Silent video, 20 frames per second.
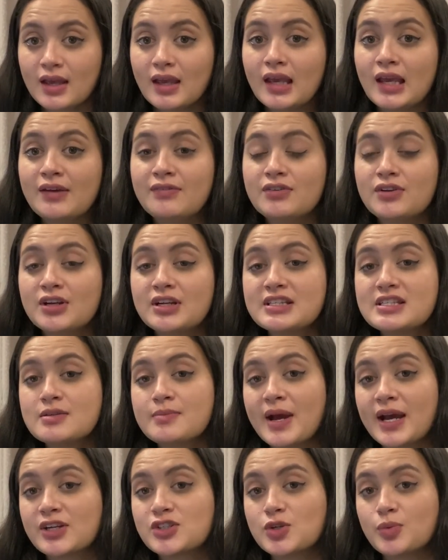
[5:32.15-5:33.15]
If you needed some
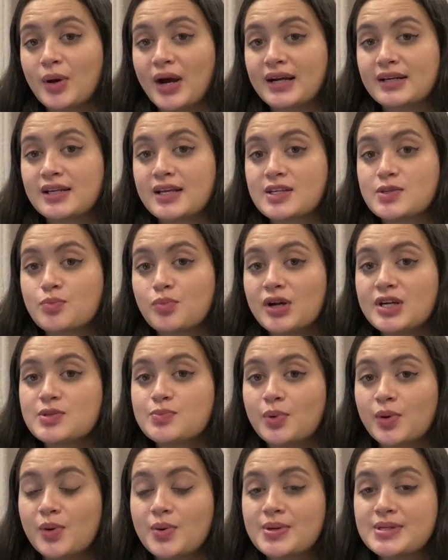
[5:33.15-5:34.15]
extra practice, press
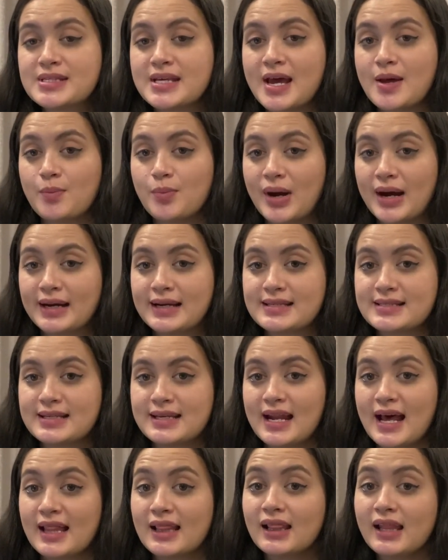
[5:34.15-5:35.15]
pause and practice
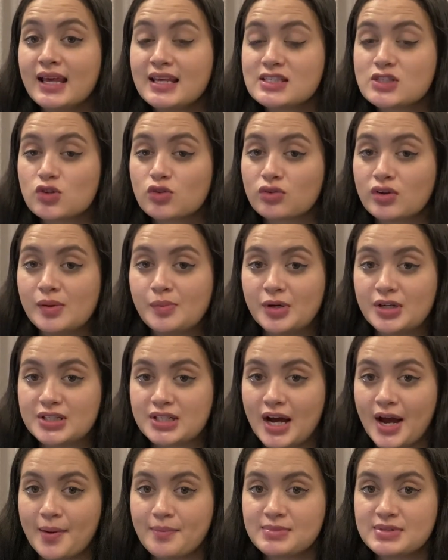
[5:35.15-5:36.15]
it at least 3 more
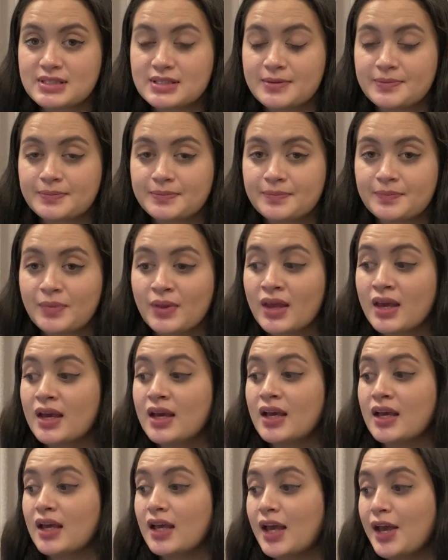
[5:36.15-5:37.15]
times.
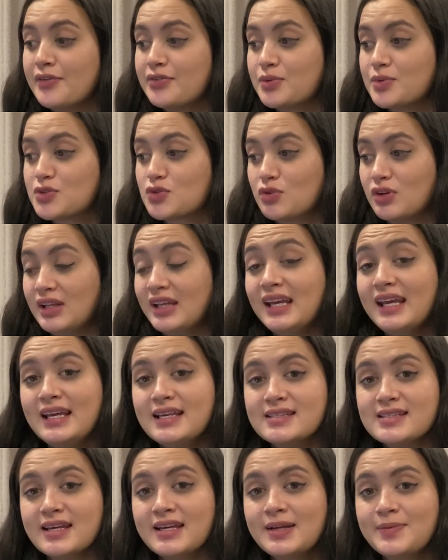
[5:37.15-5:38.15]
If it was really
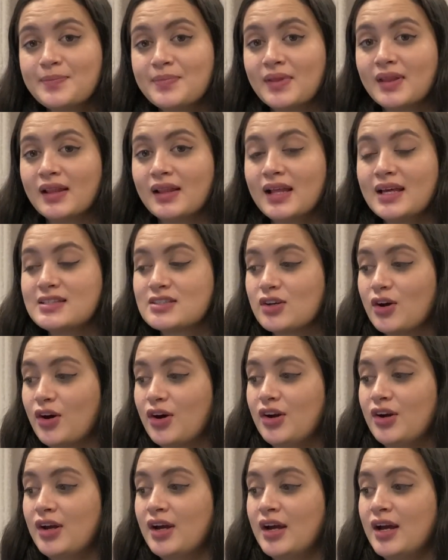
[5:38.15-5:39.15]
easy, let's
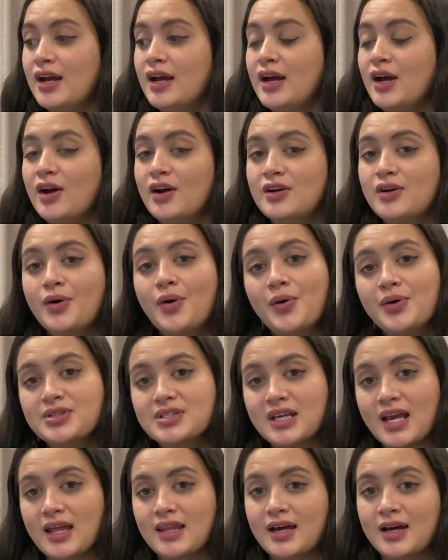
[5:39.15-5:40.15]
go all
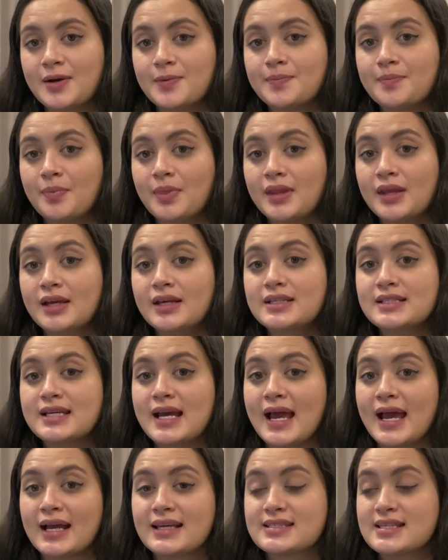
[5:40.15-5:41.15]
together
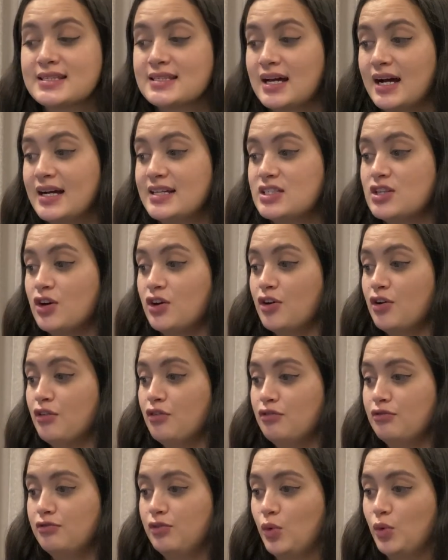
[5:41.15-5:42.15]
to exercise
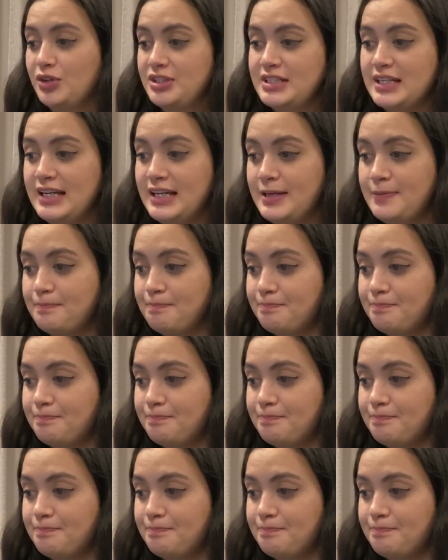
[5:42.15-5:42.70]
40.